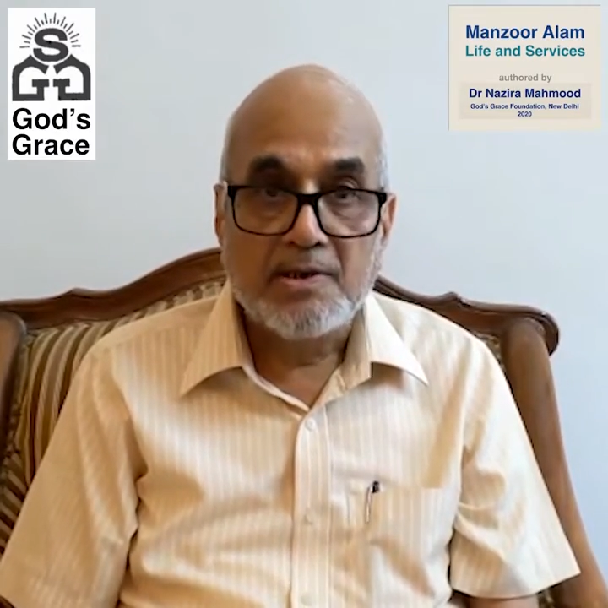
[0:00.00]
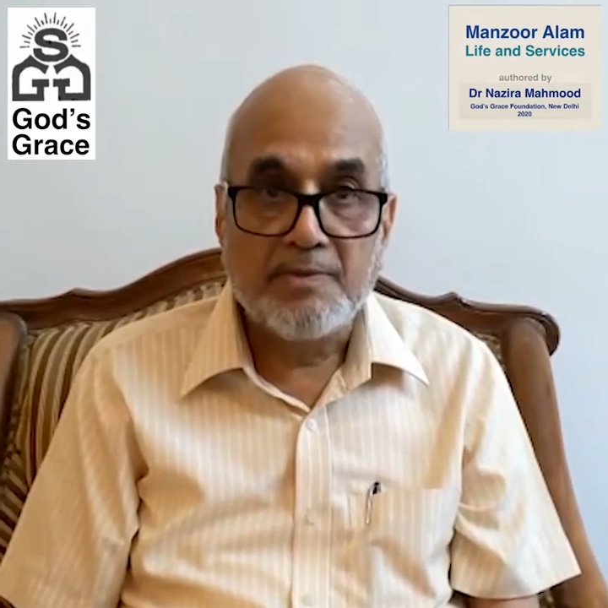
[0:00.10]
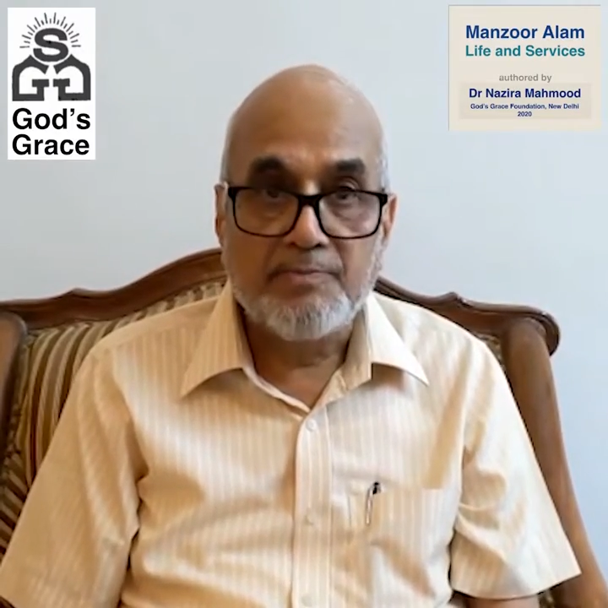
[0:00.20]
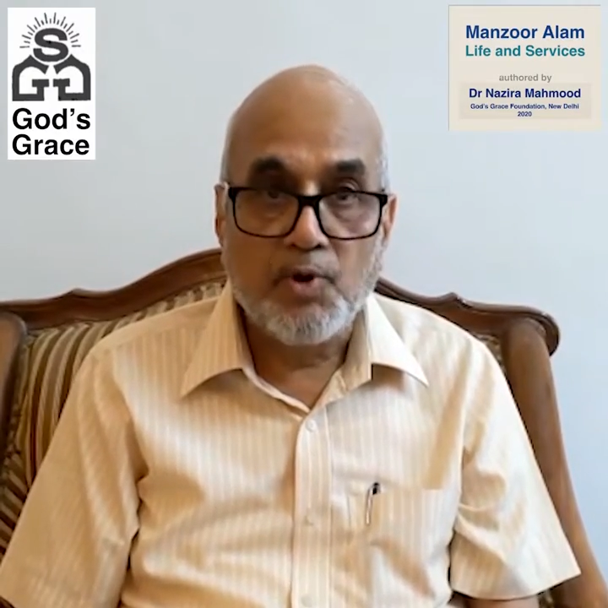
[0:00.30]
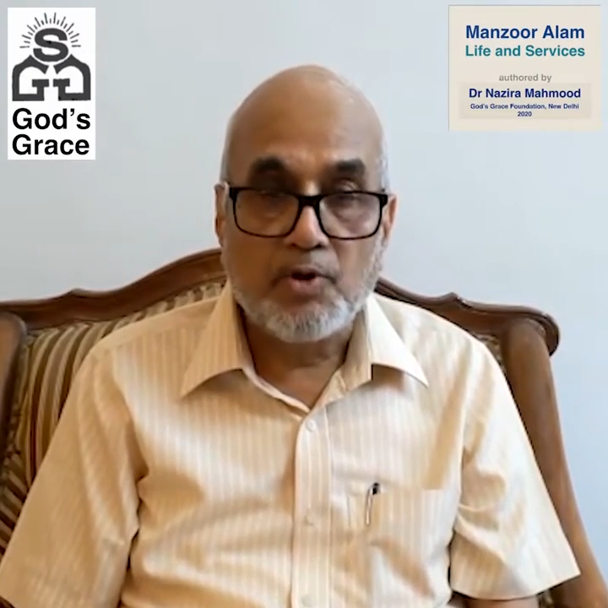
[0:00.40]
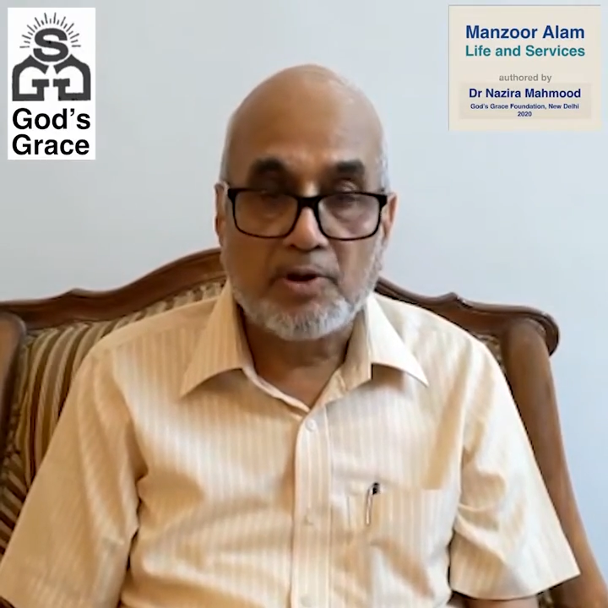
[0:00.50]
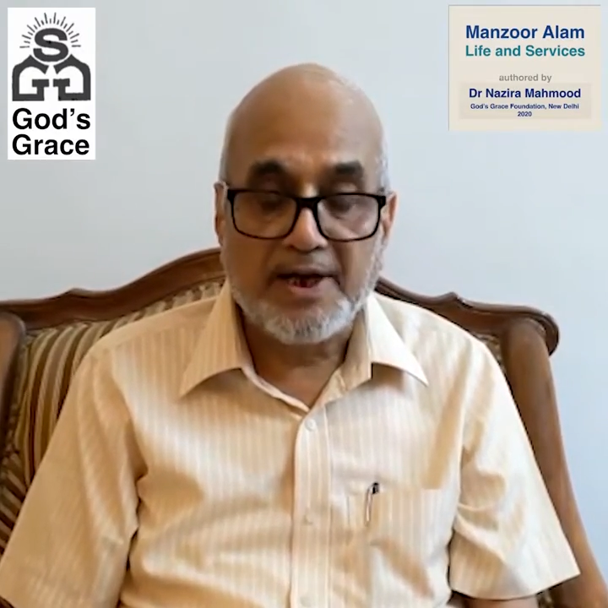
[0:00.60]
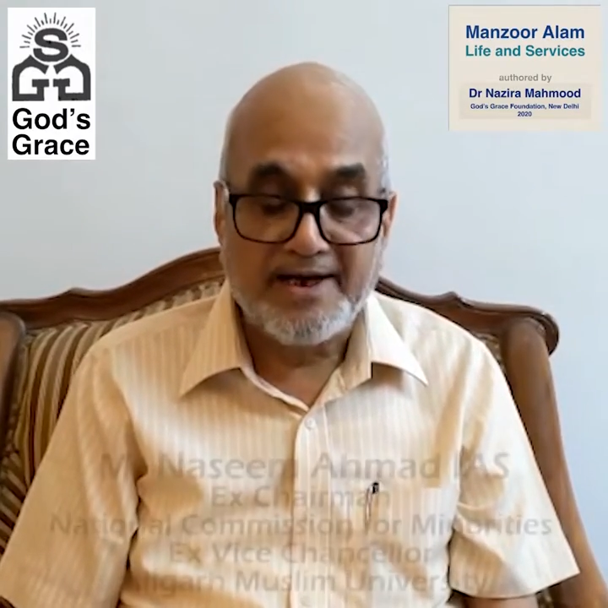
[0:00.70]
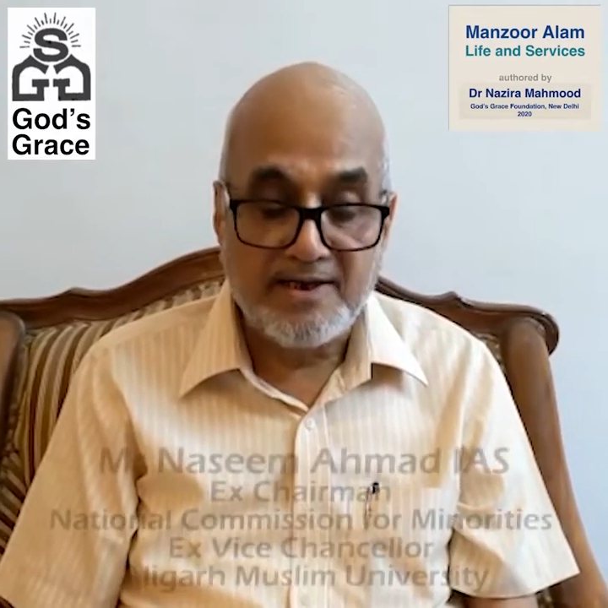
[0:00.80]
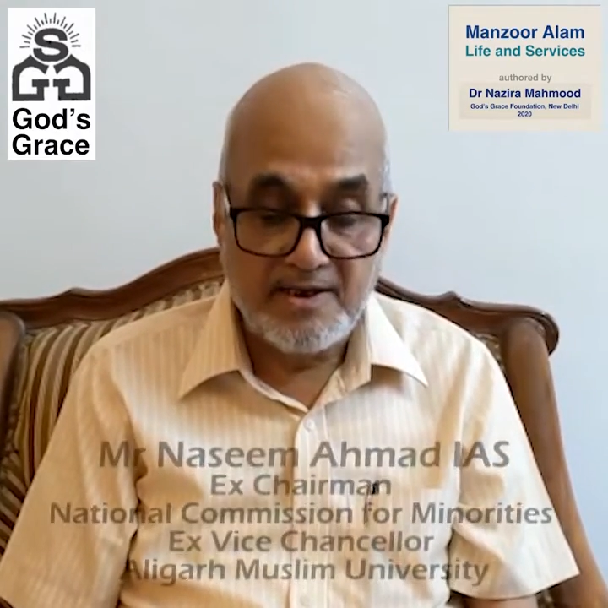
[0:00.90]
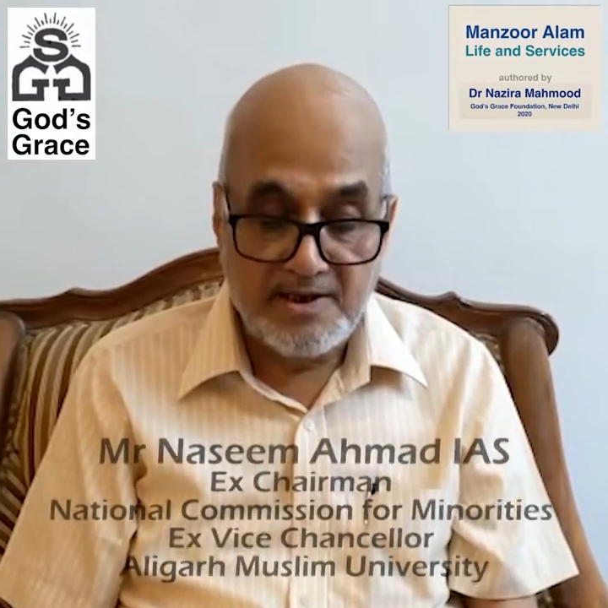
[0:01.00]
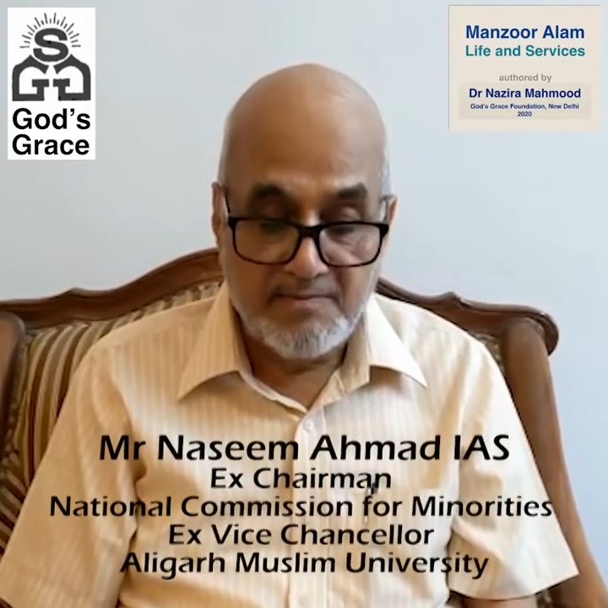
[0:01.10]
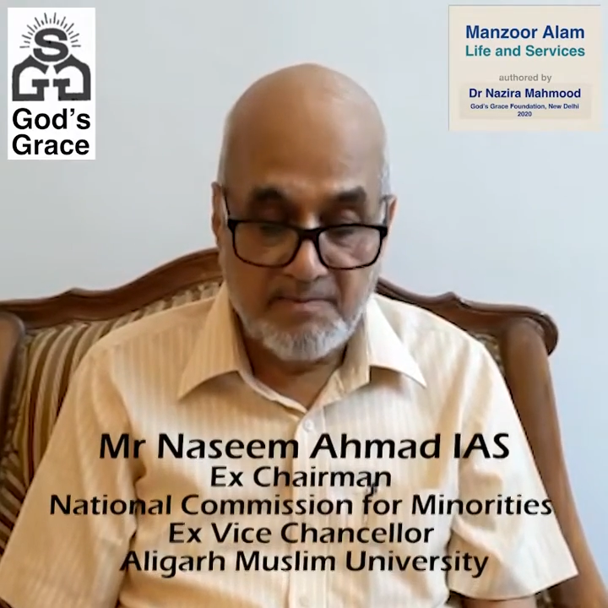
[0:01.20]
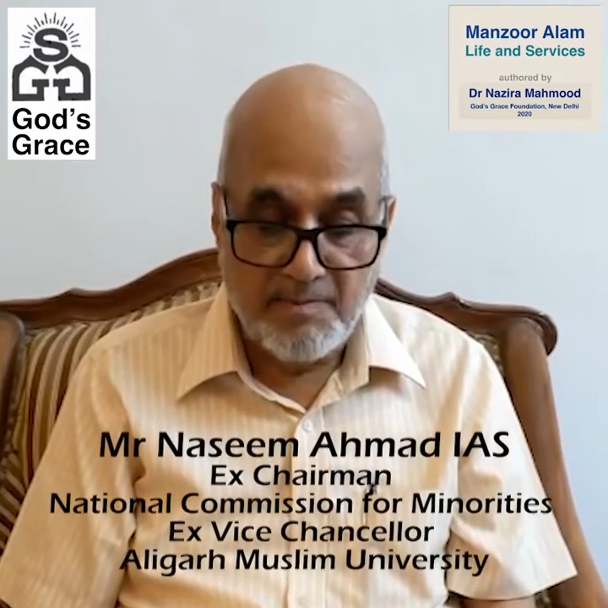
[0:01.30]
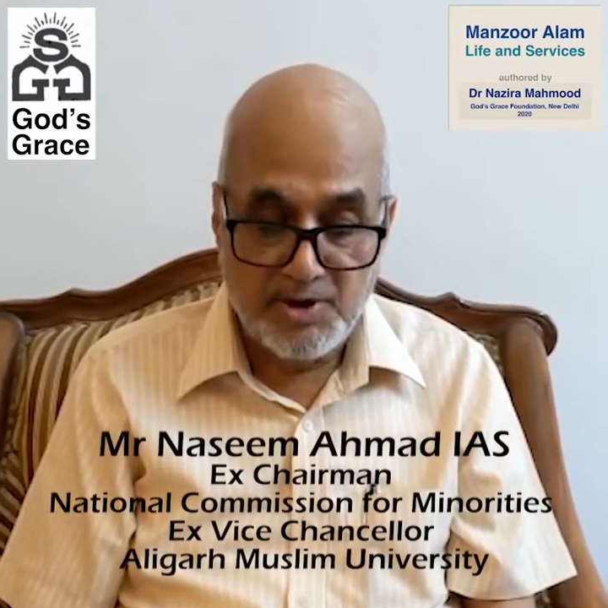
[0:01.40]
the book titled
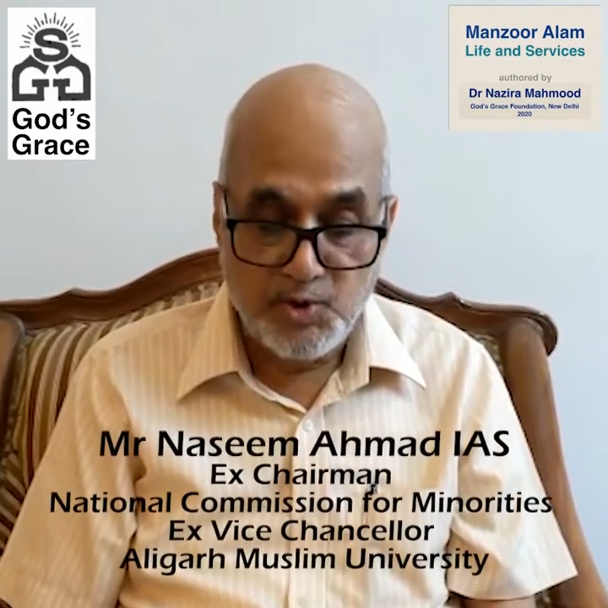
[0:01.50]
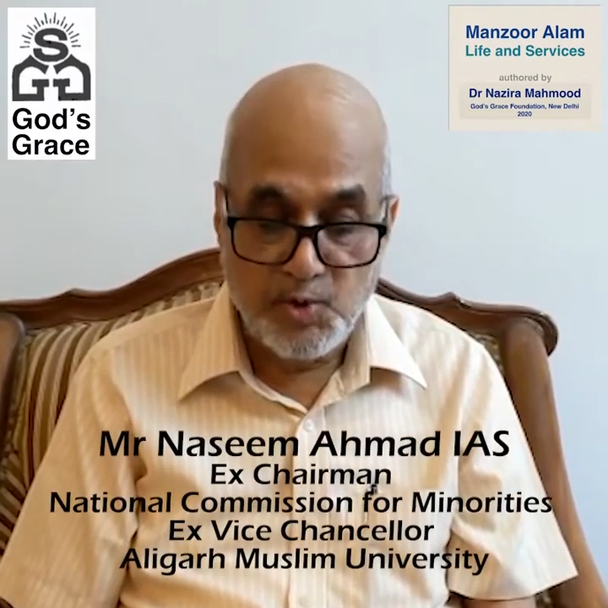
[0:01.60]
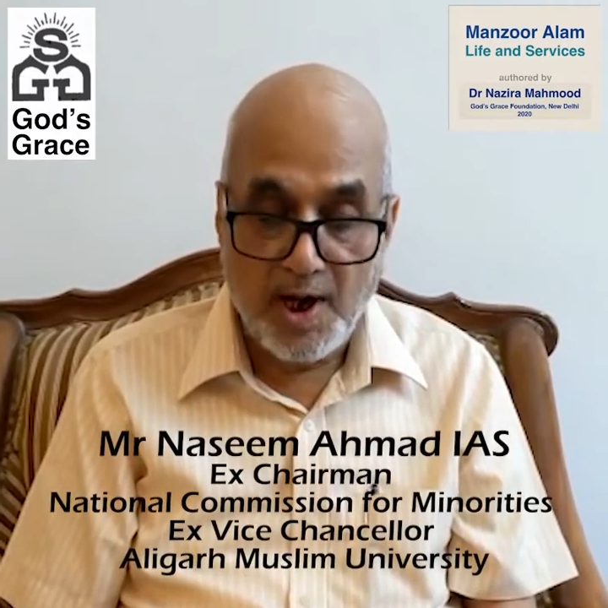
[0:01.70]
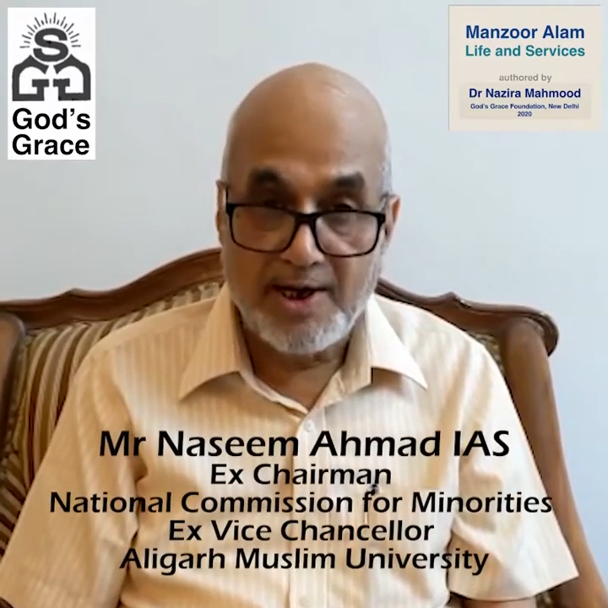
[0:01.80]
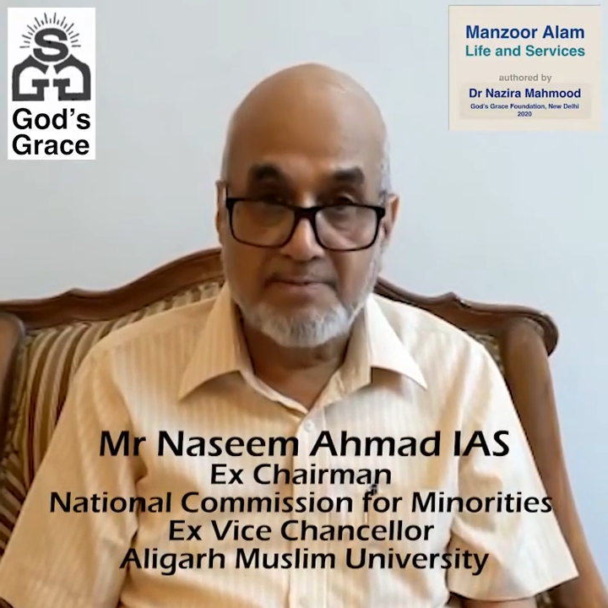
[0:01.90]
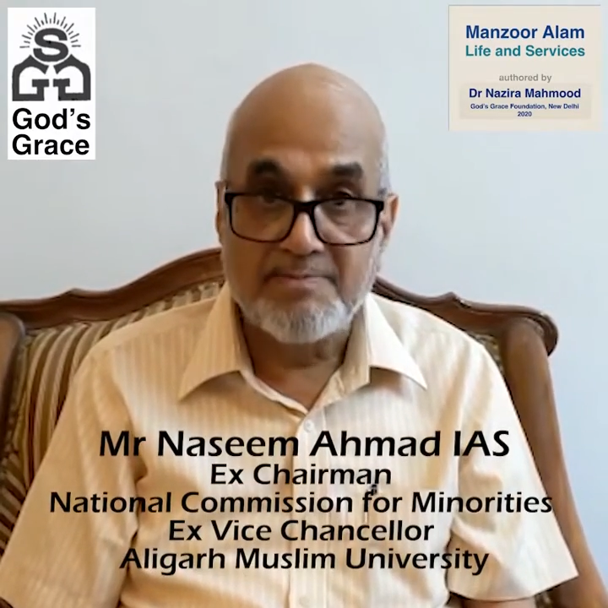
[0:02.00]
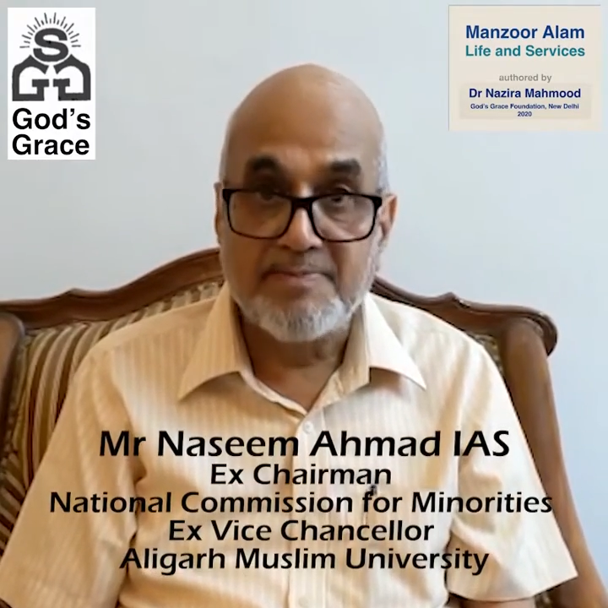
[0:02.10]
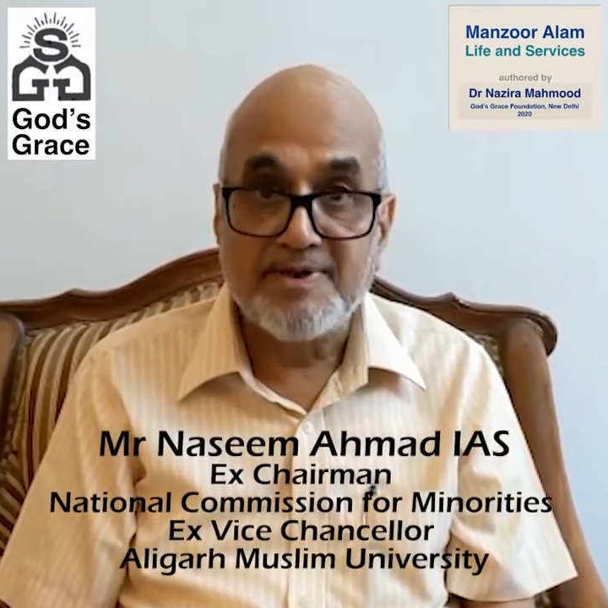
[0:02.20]
Manzoor Alam